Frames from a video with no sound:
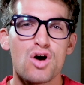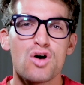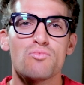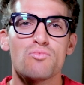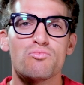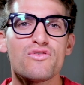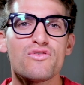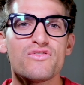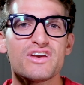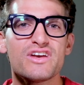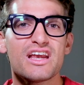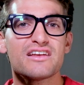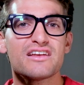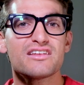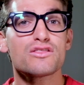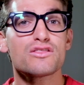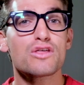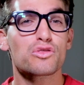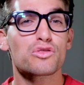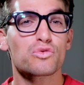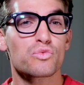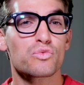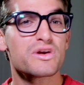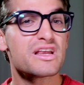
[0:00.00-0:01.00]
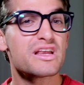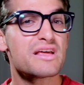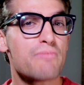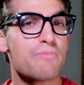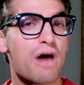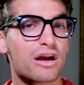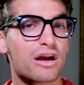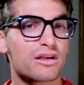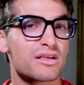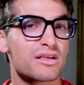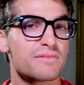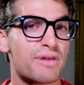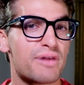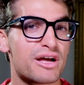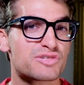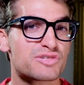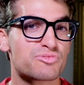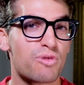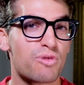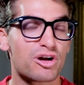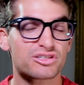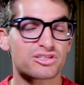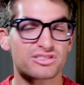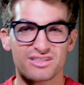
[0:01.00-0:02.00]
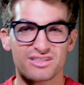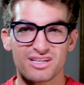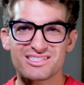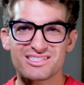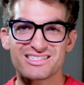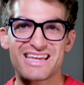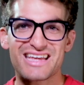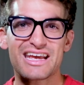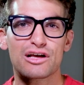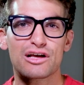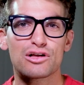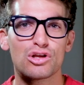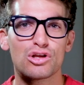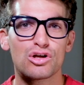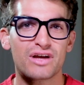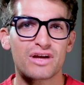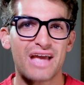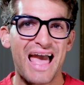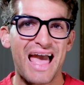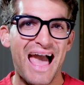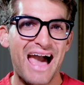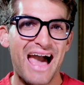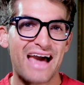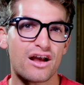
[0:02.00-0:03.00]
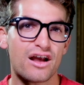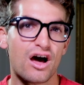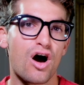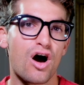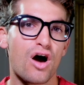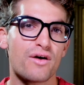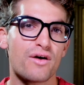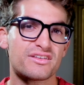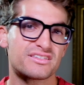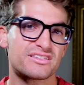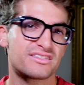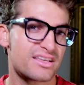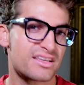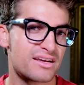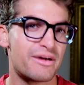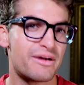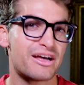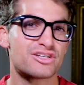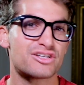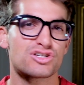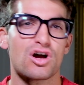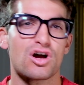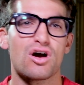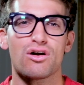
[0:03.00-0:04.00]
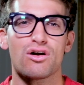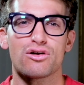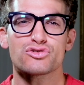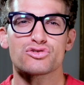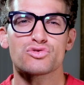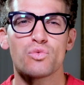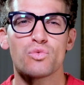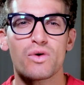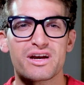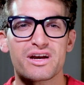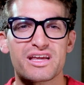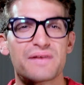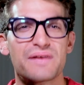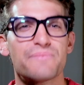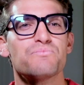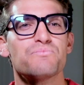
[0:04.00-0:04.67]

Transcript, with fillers: Moving into the three D modeling benchmarks, let's take a look at Cinebench R twenty.